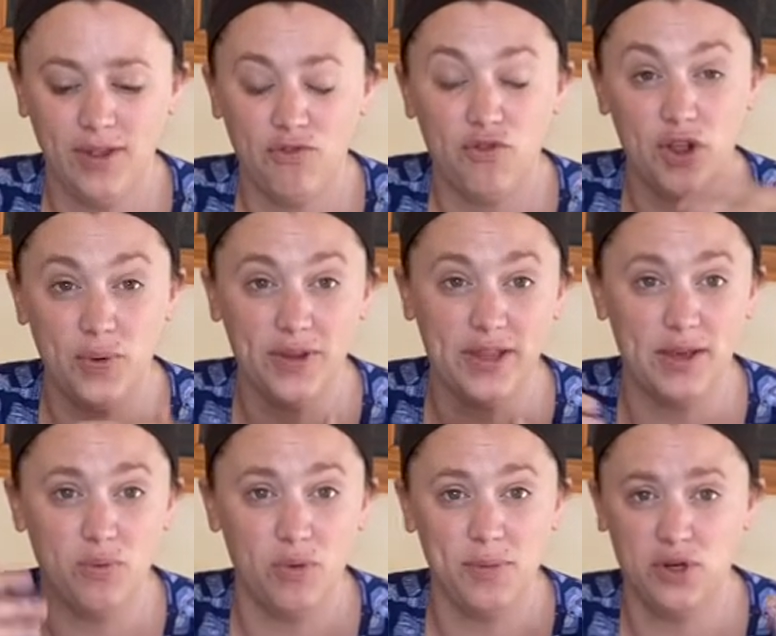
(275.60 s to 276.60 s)
frequently.
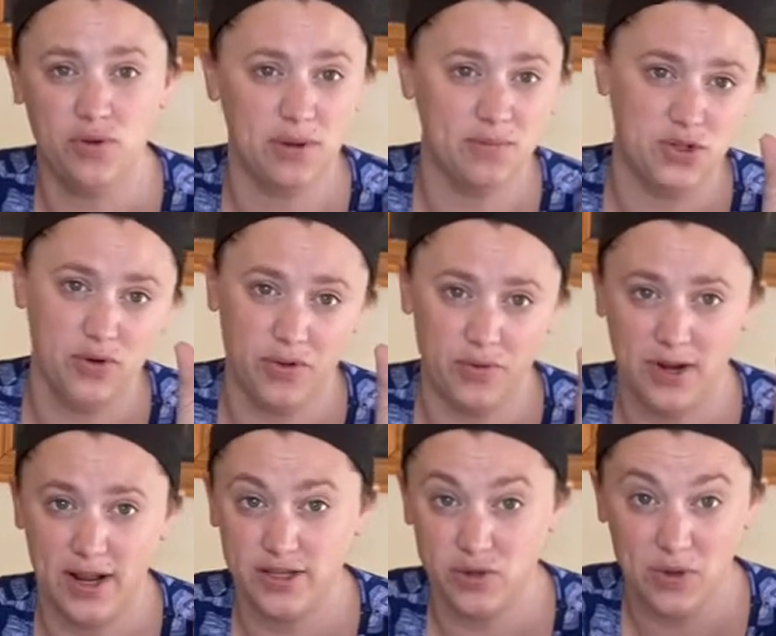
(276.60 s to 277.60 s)
We'll be doing them 2 to 3
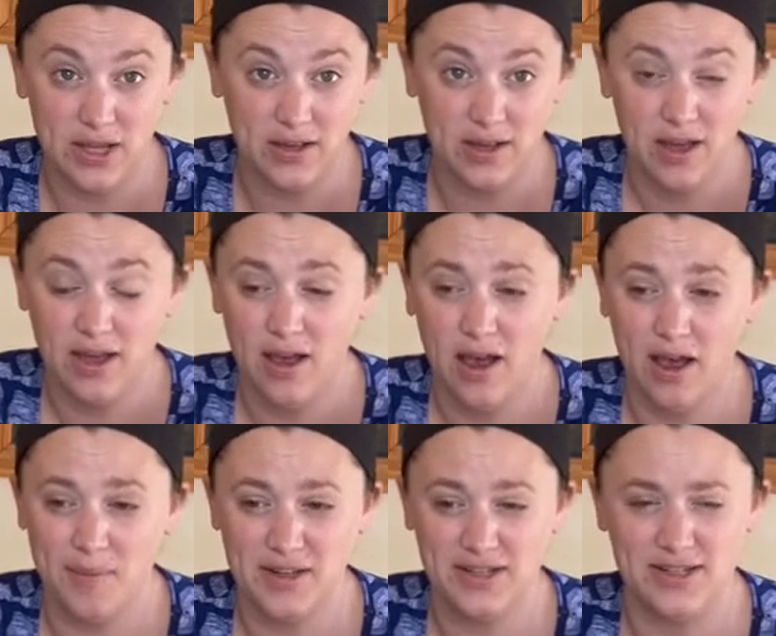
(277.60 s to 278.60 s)
days a week
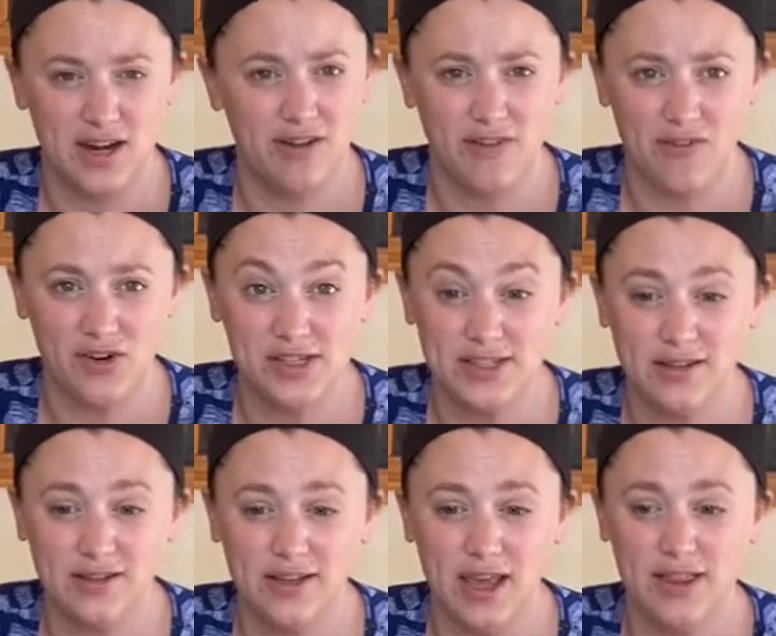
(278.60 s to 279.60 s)
instead of every
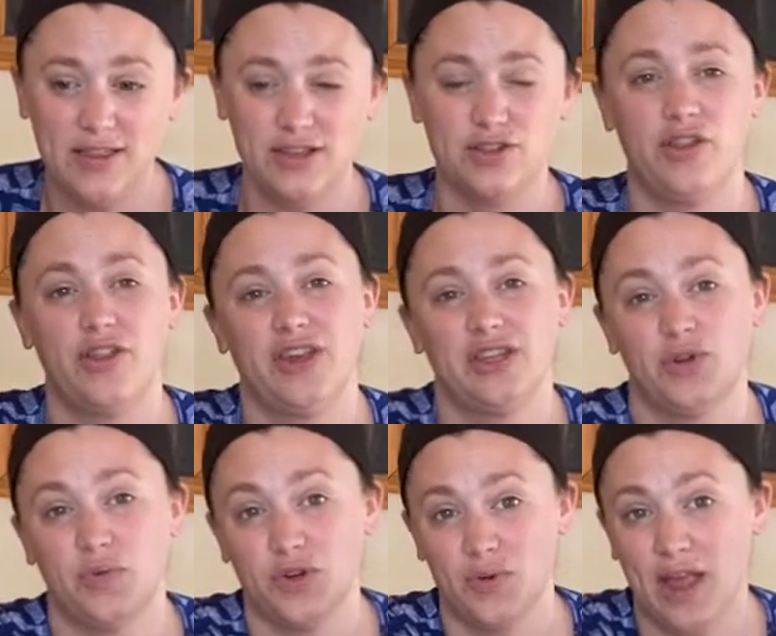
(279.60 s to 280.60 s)
single day. These are the things that
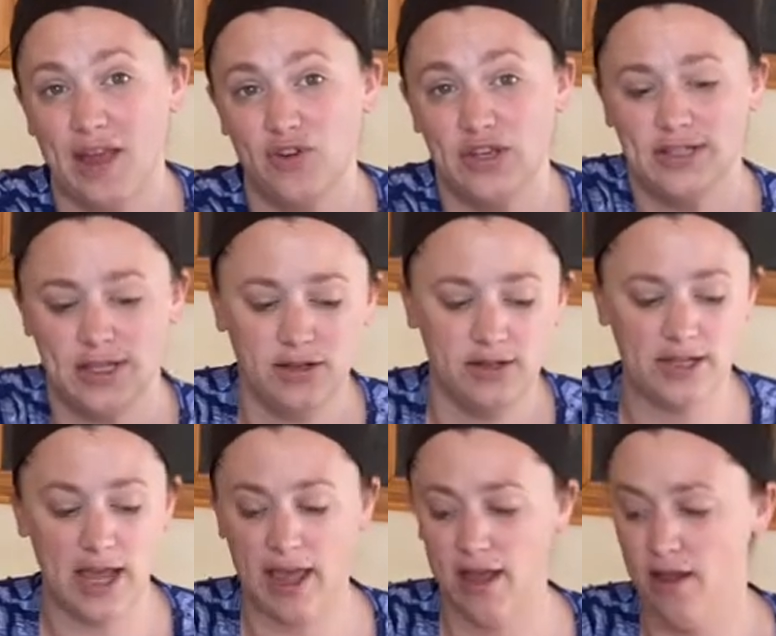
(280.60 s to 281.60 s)
we're doing every single
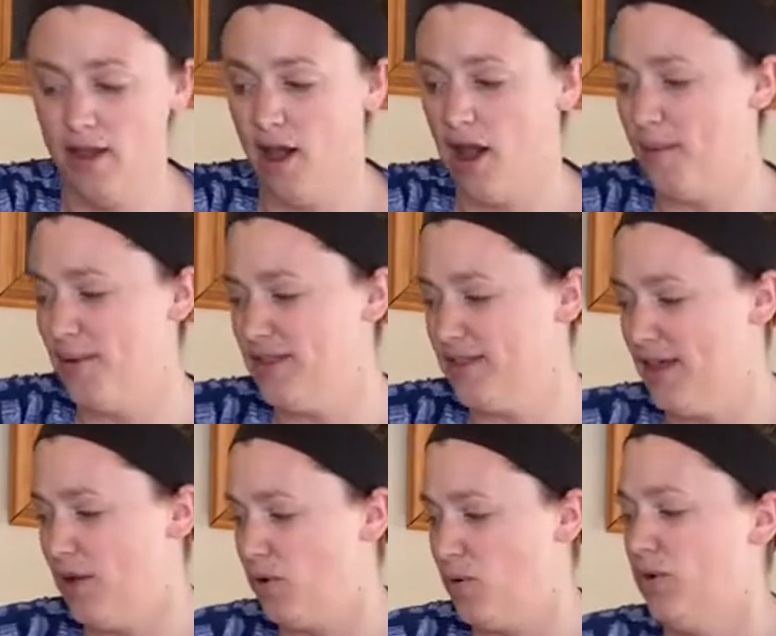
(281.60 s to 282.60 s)
day, and
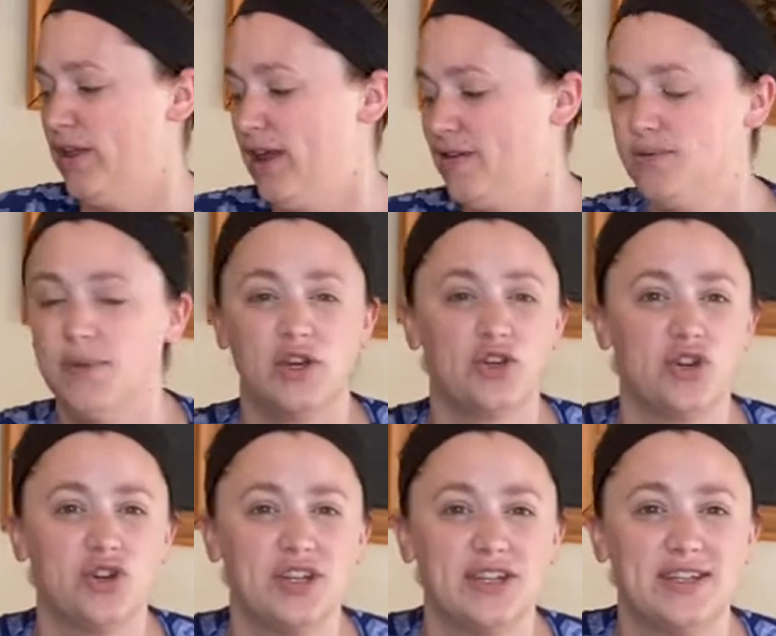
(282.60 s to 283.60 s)
that we really have to make sure
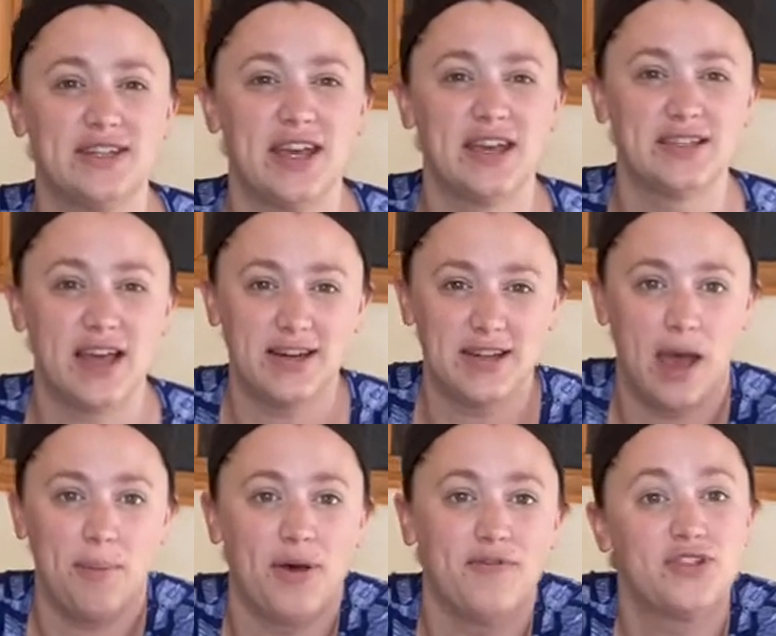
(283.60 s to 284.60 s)
she stays on
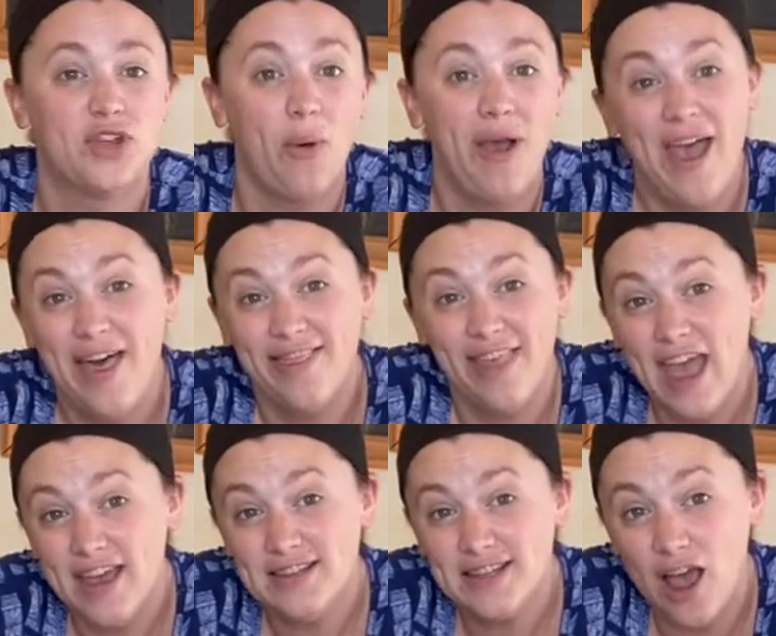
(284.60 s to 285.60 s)
top of. So
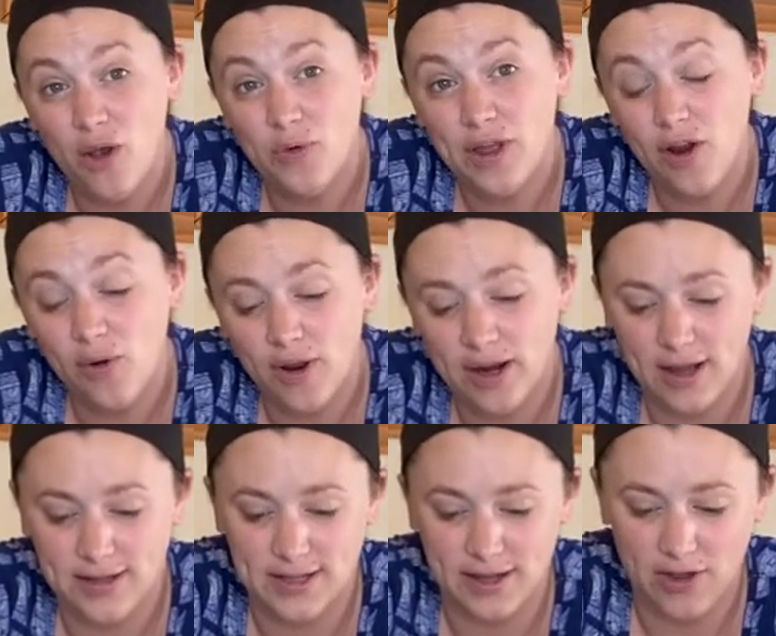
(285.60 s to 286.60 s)
that is how we are
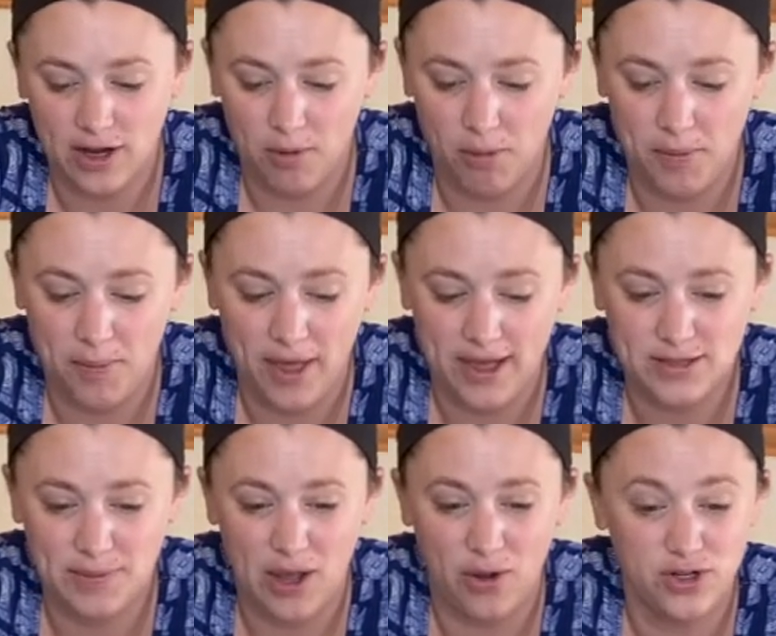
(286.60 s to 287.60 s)
organizing. I've had a couple people ask
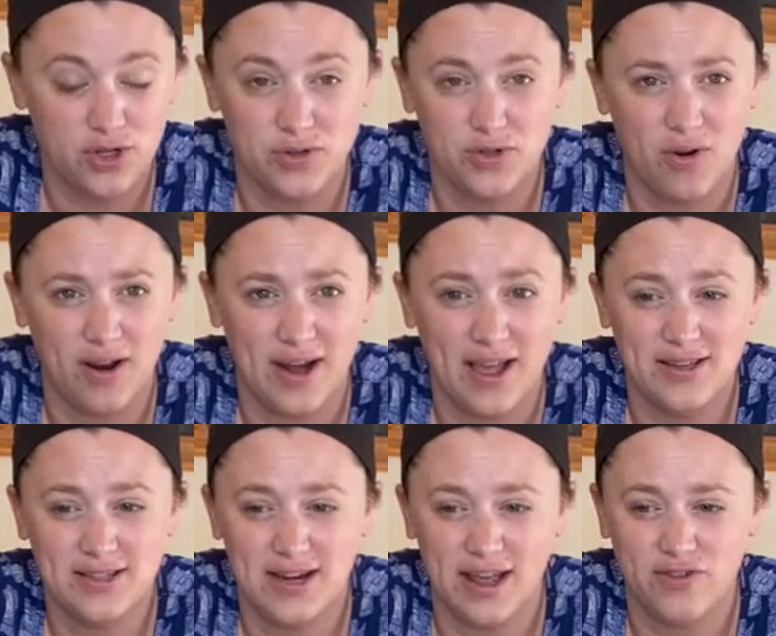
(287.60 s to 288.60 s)
me how I chose to organize,
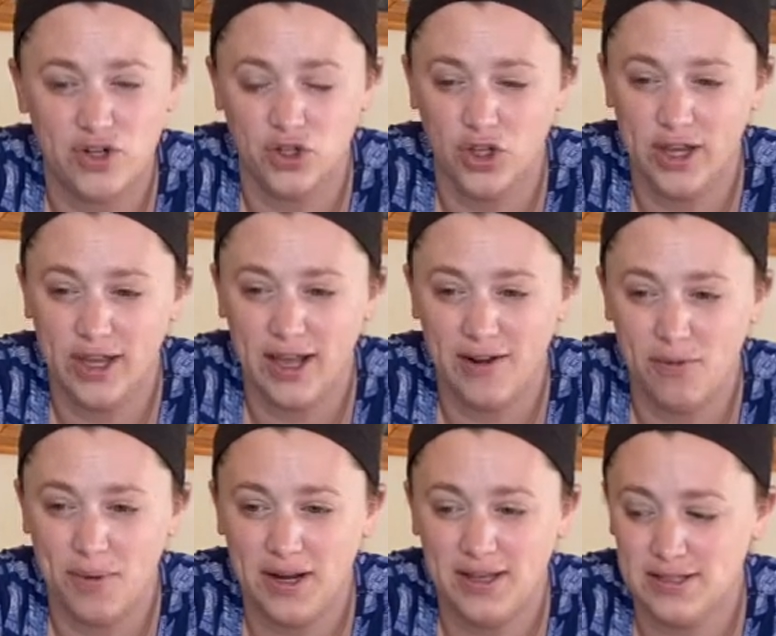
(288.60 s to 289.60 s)
and after looking at
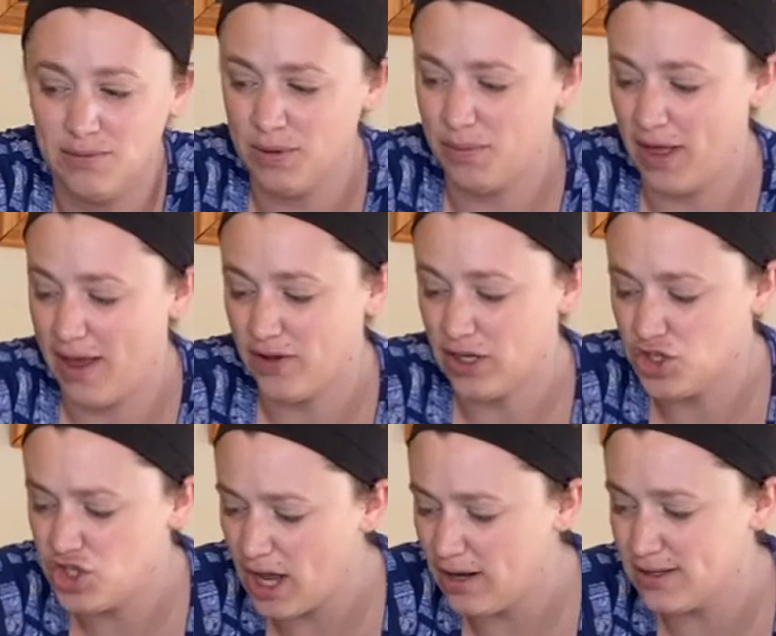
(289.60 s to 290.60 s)
everybody's and people having
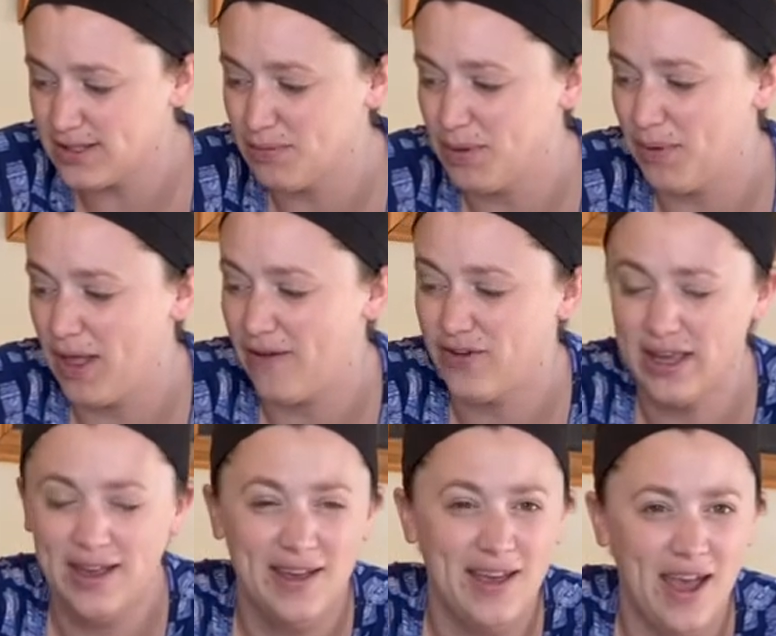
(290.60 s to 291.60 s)
agendas and people having
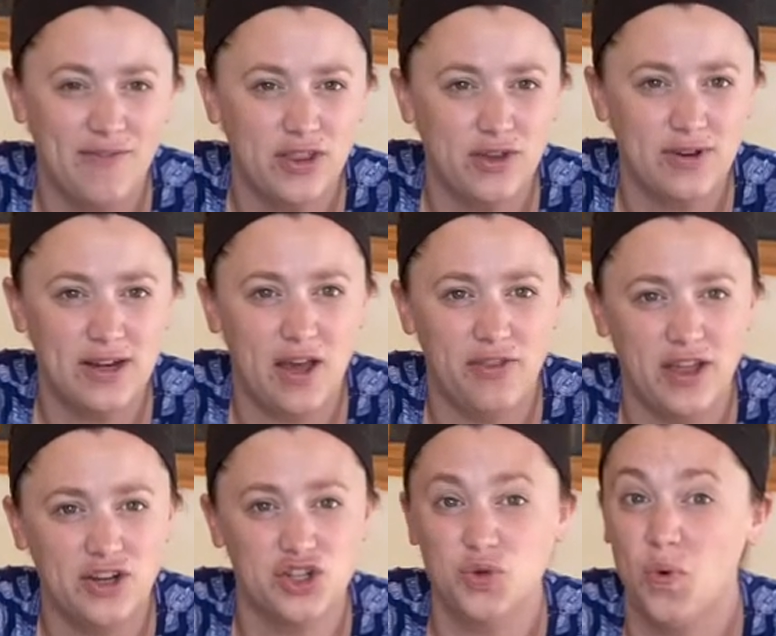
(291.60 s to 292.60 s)
everything written down that
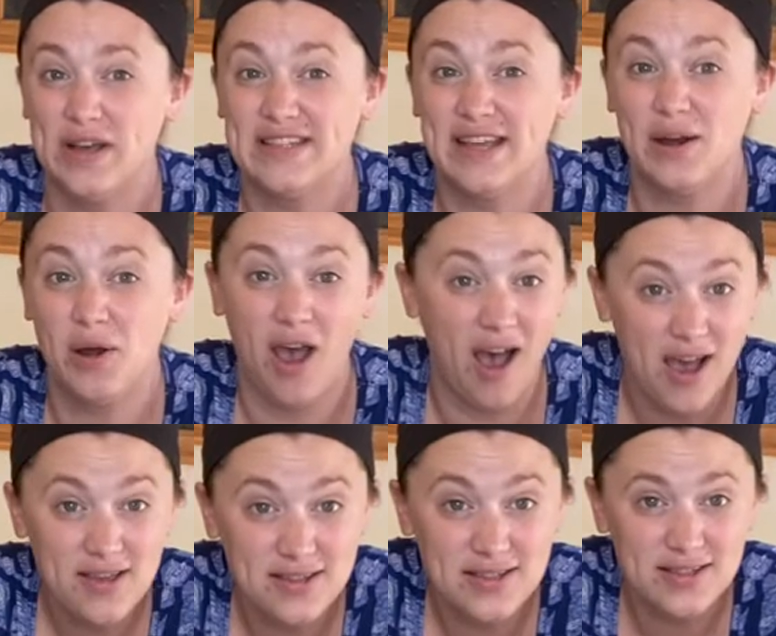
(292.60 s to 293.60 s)
just wasn't
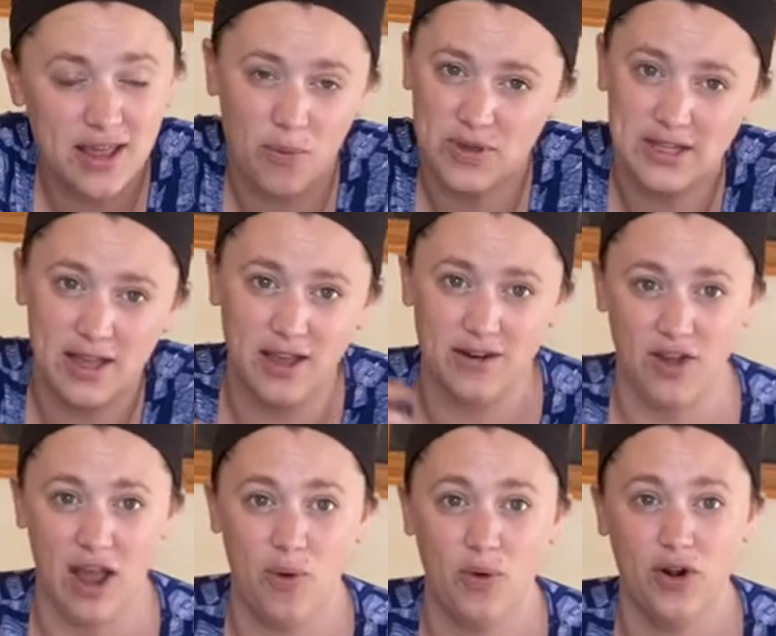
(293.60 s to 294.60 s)
us, that wasn't kind of
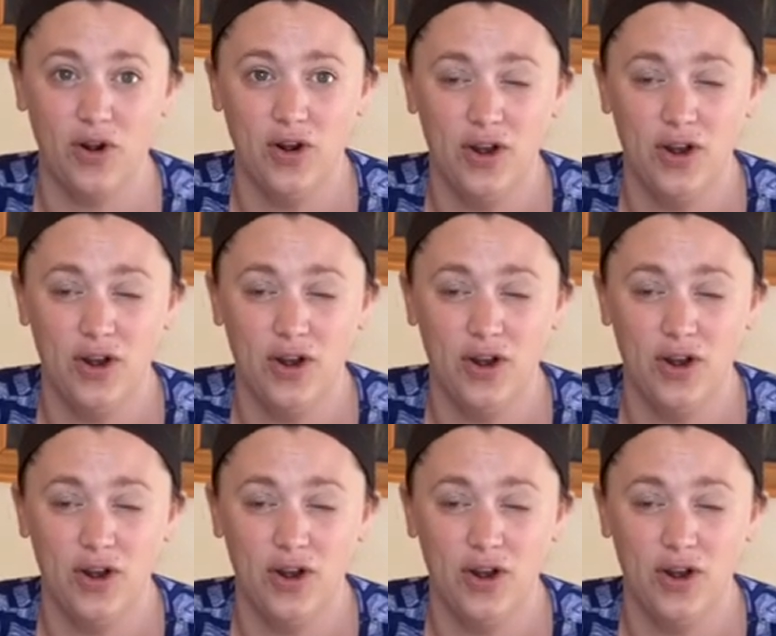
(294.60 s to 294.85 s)
our